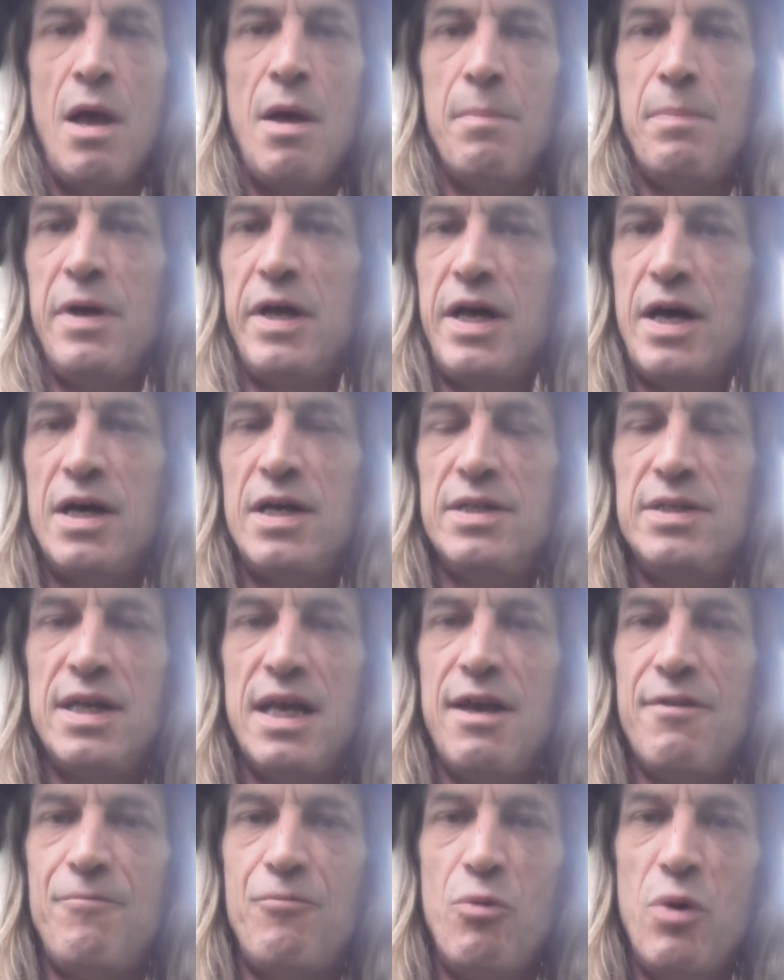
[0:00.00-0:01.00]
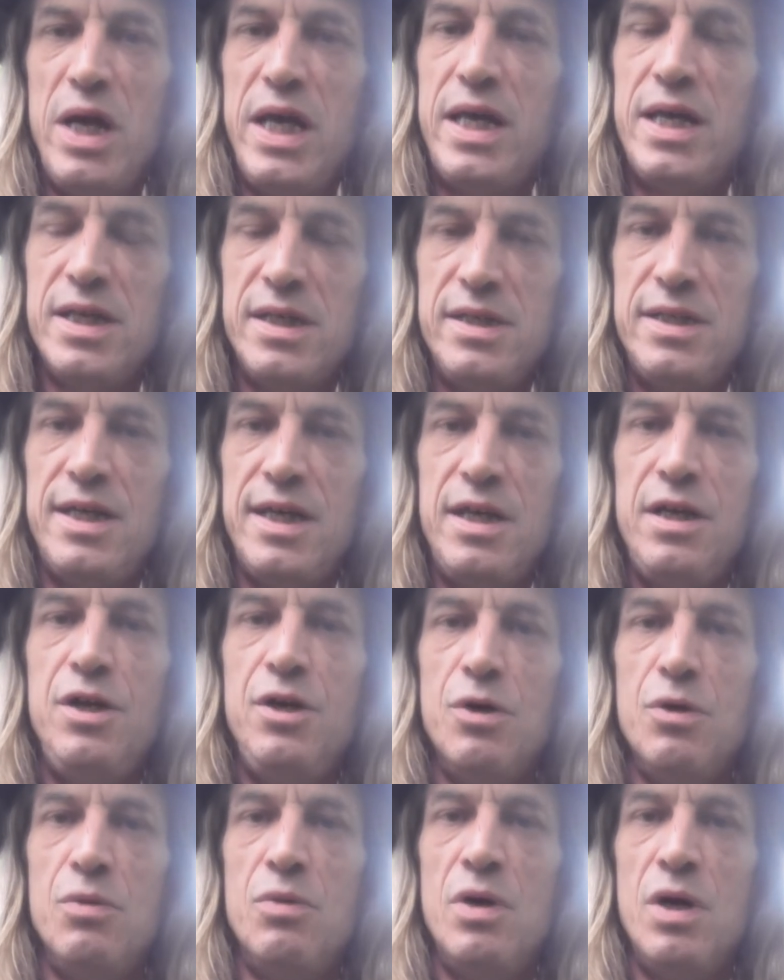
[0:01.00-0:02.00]
Because if we
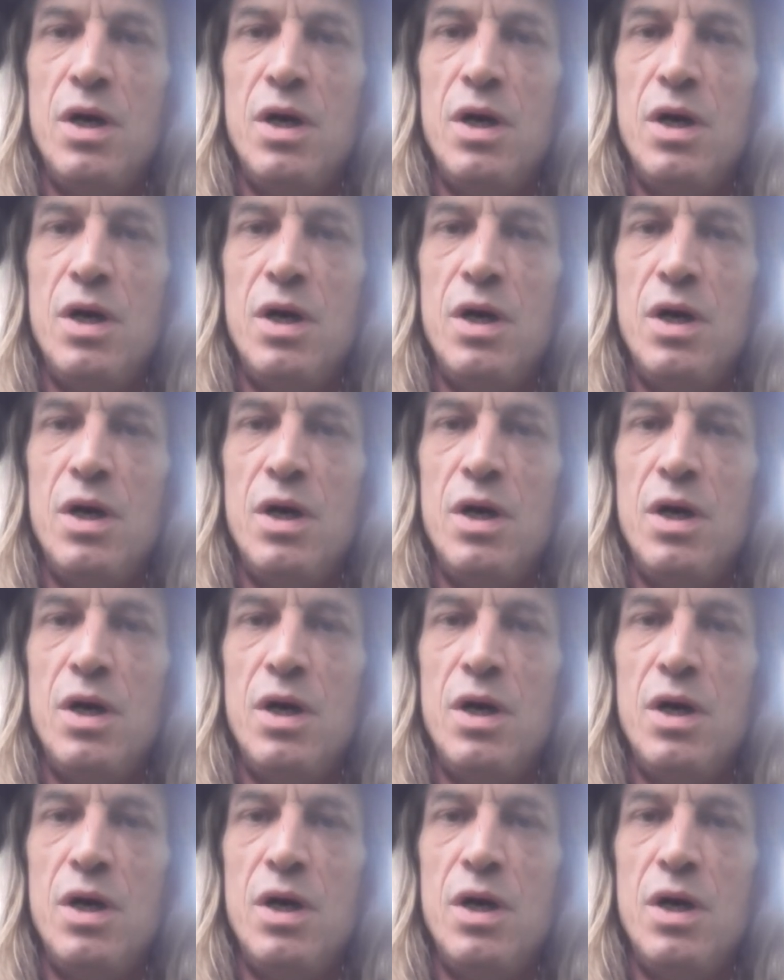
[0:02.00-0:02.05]
continue